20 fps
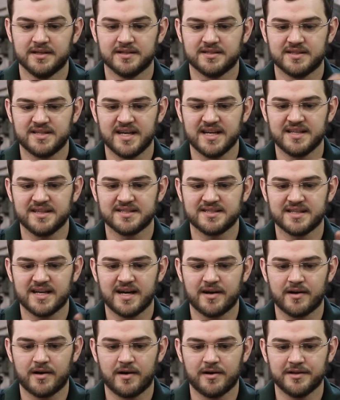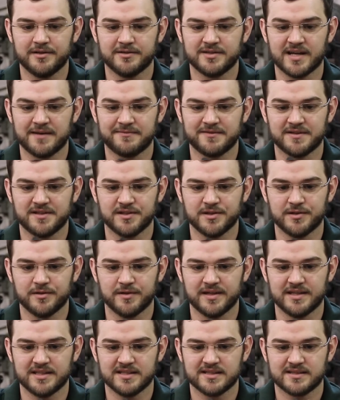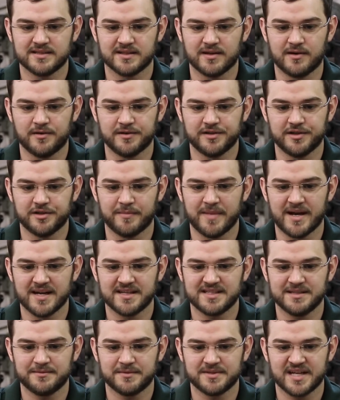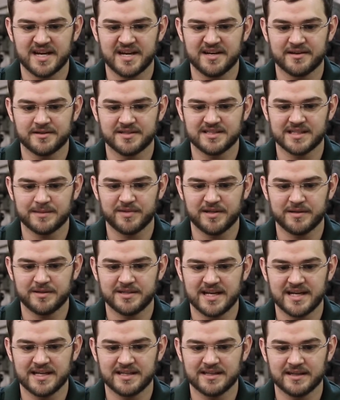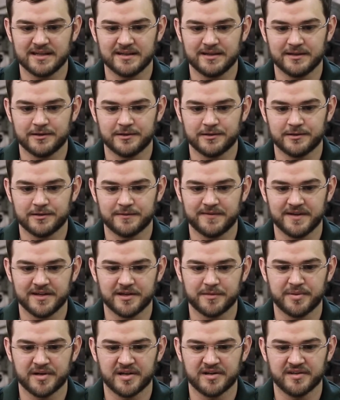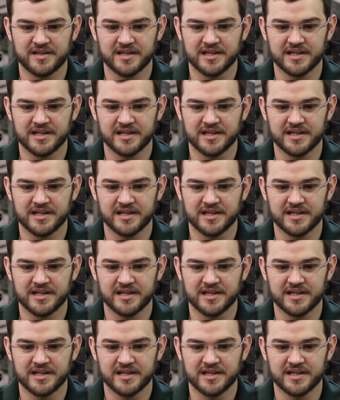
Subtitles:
To take this out, all you have to do is on your magazine retainer, simply take your finger, put it on the